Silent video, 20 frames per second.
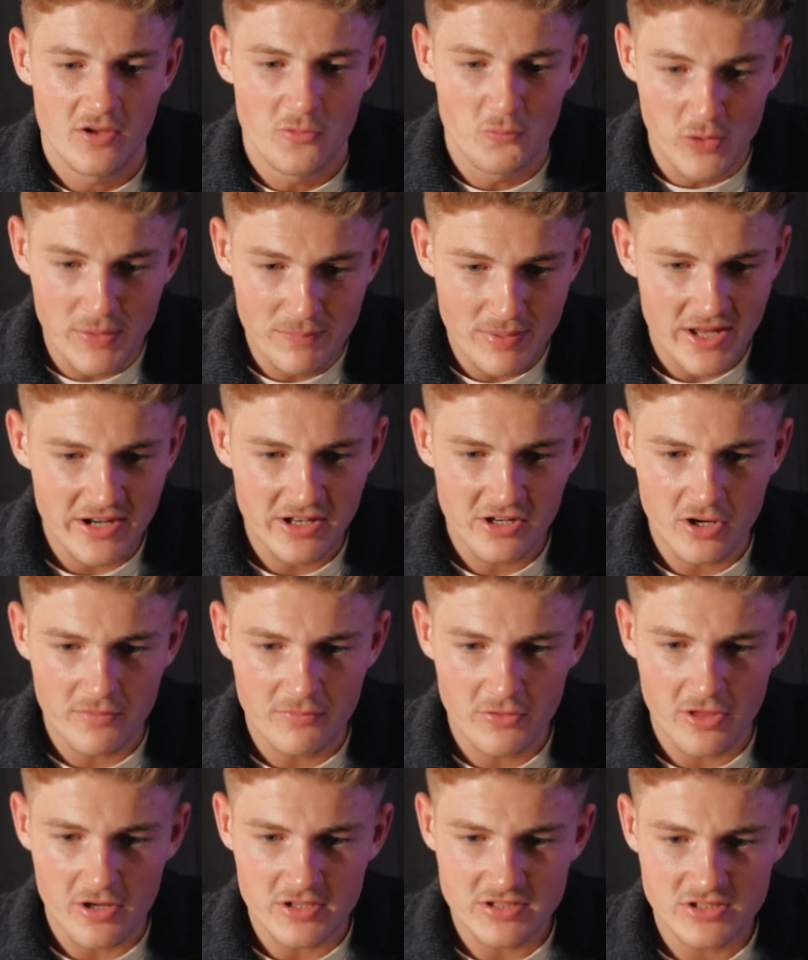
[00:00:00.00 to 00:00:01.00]
When partnering up
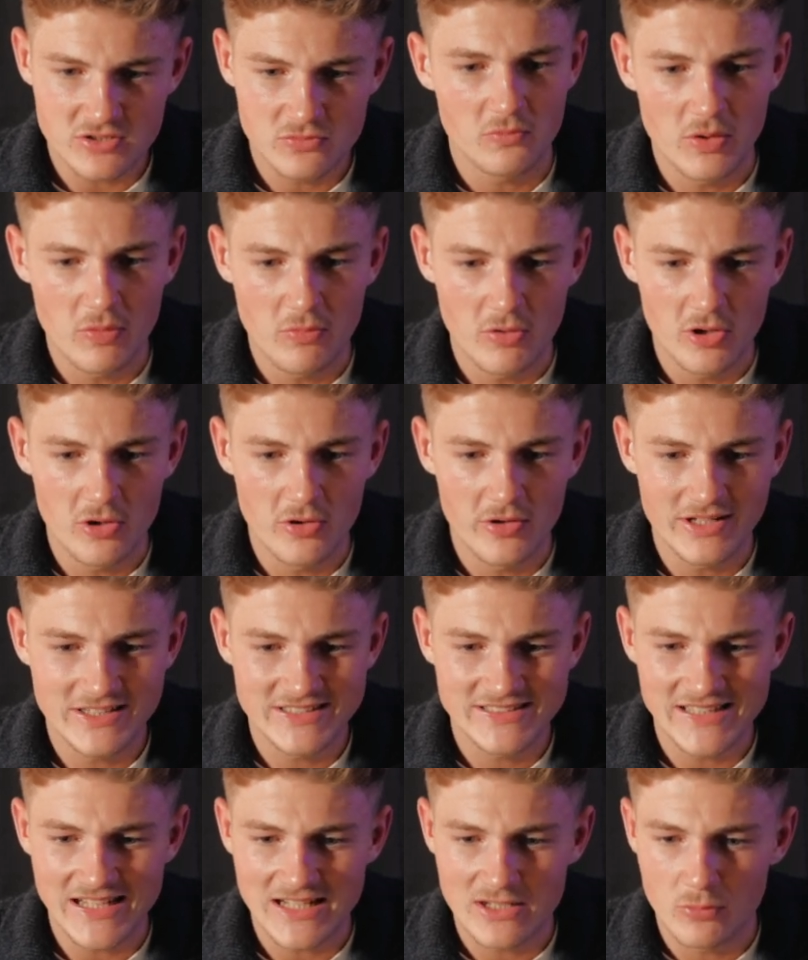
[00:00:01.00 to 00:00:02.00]
with us, we will learn
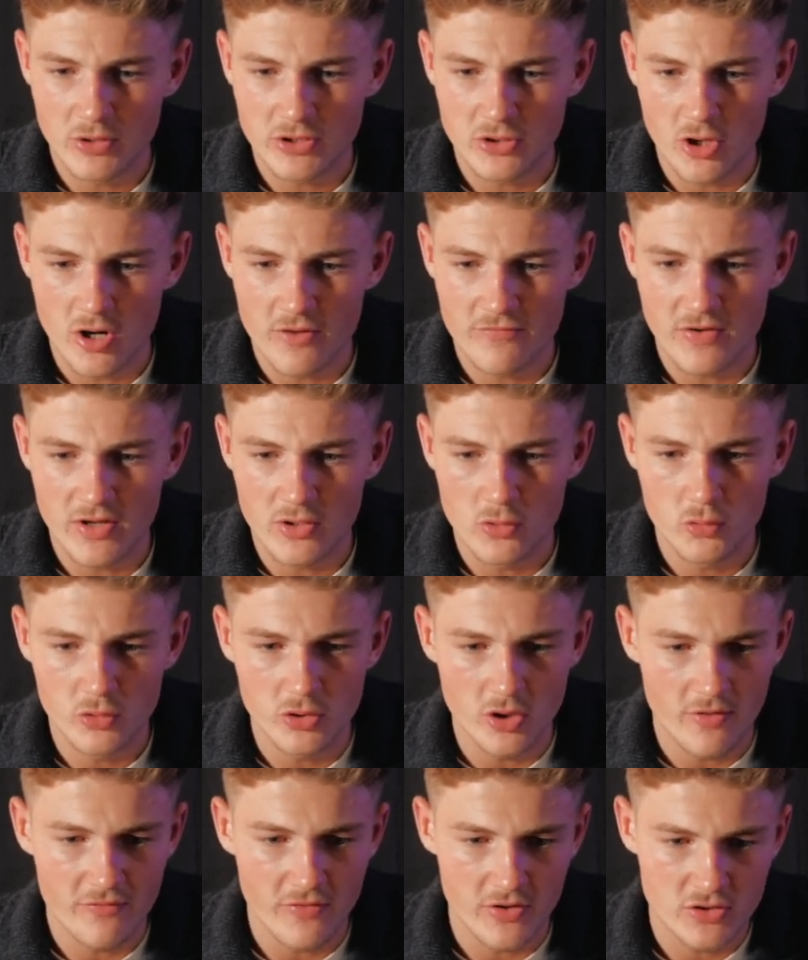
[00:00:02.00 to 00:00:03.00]
exactly what you offer and who
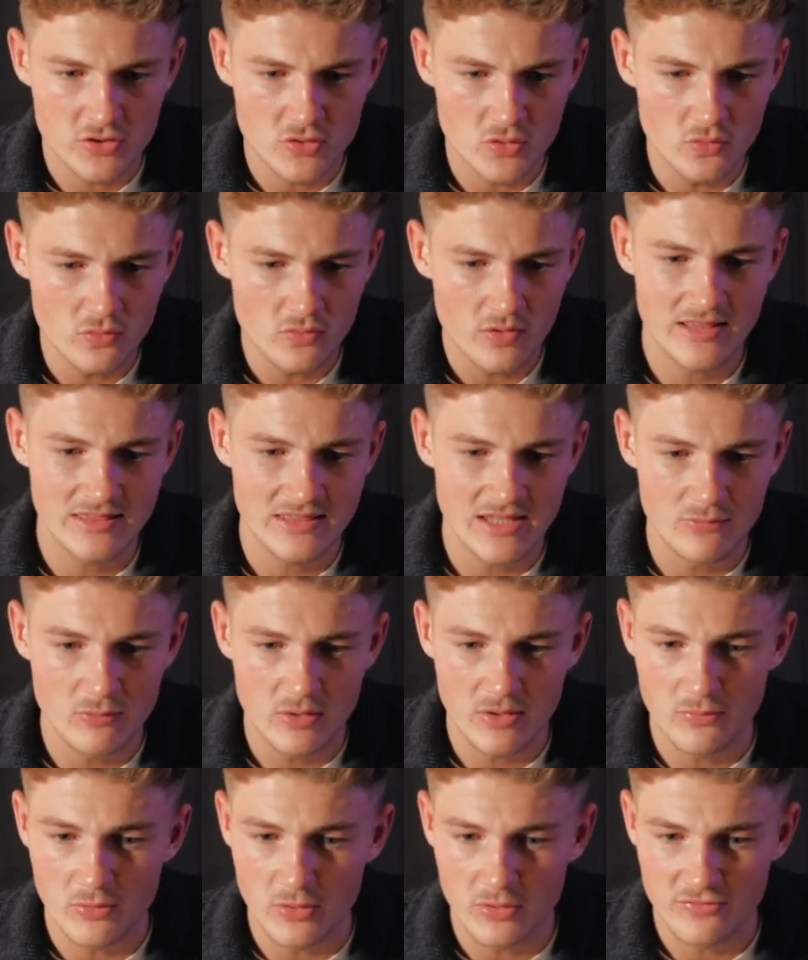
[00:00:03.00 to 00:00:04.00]
you offer it to, and then
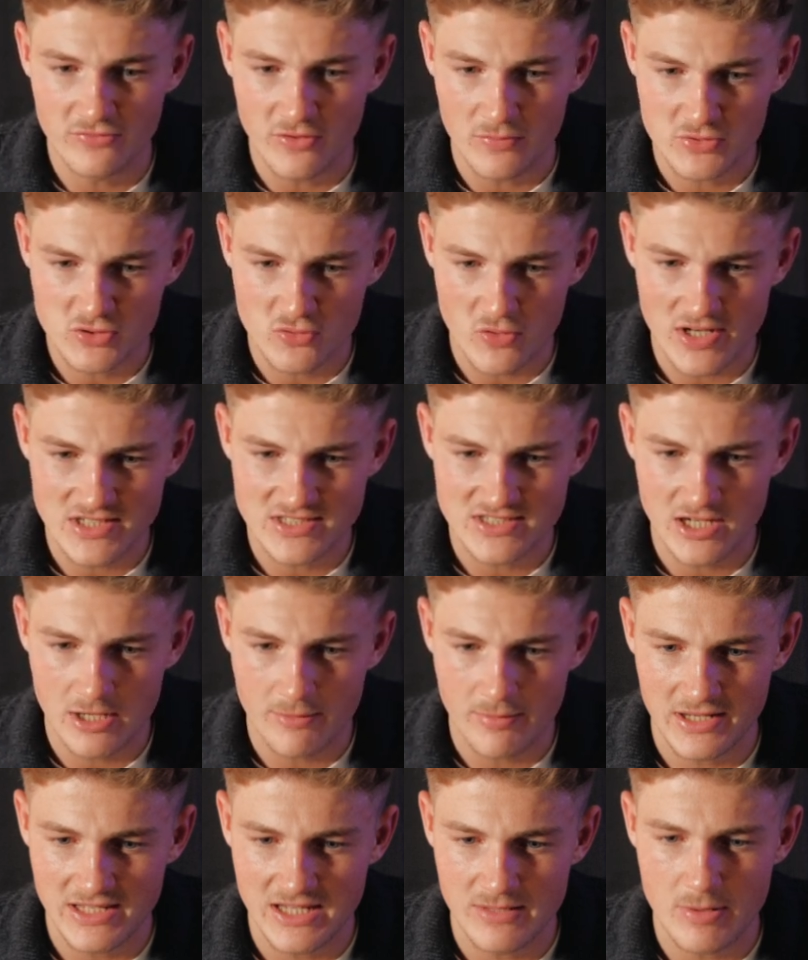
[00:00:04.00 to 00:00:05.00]
we will from scratch set
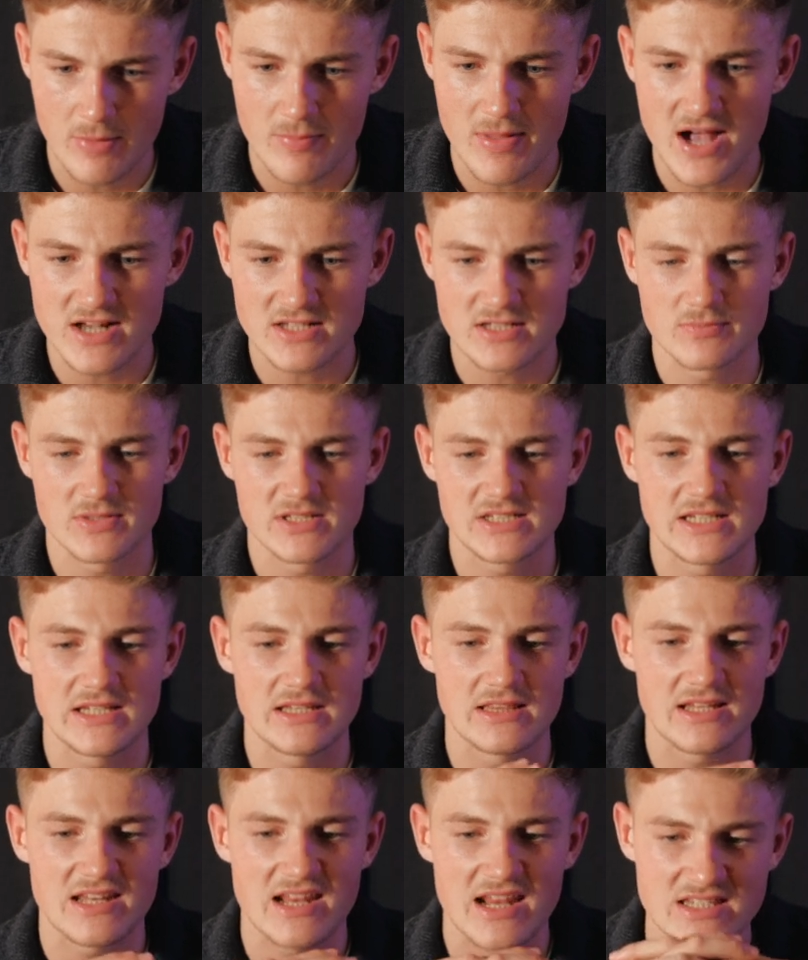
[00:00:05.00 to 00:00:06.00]
up an email marketing
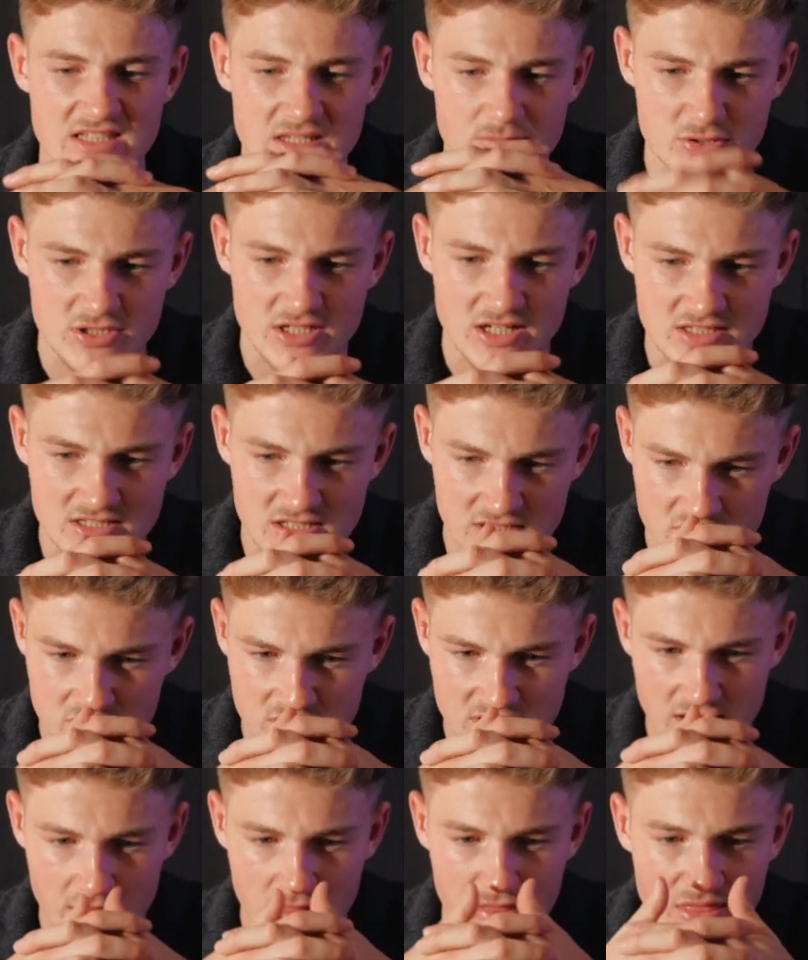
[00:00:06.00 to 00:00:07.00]
machine that has the potential to
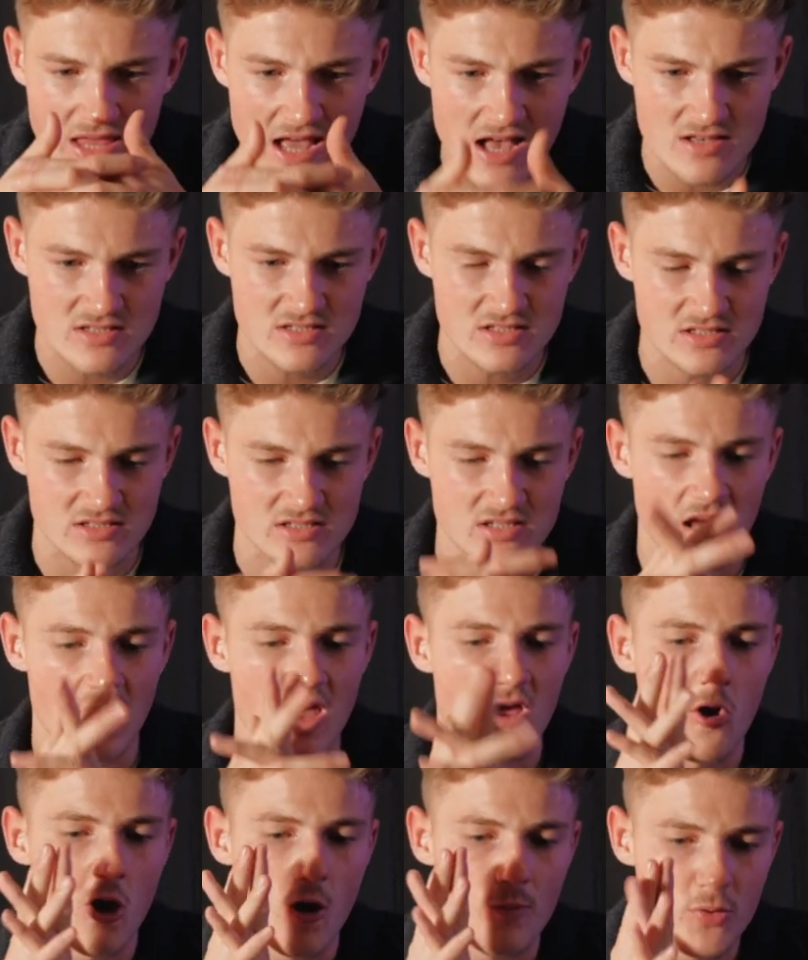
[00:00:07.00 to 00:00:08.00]
send thousands
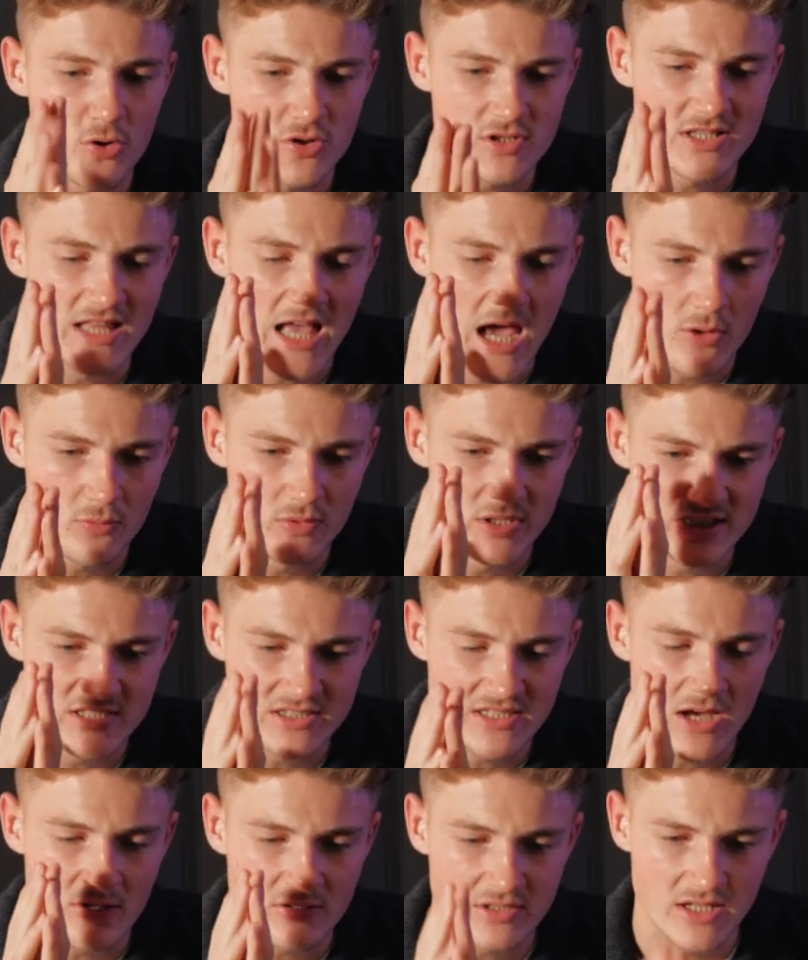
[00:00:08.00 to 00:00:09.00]
of personal
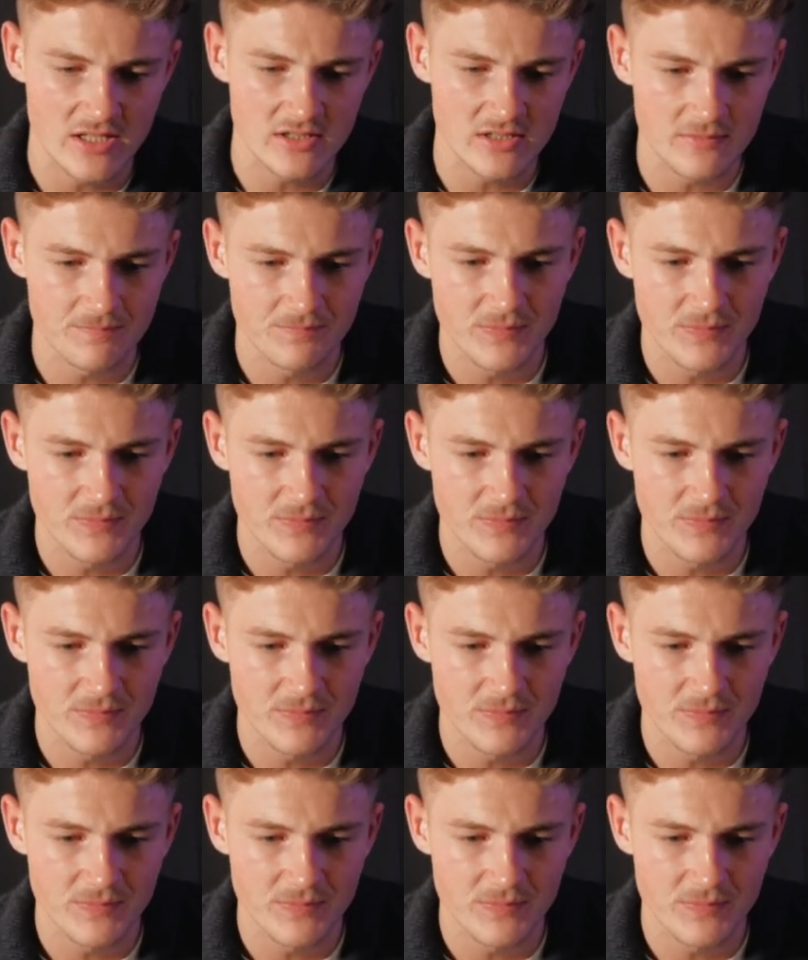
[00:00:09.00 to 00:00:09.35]
outreaches out daily.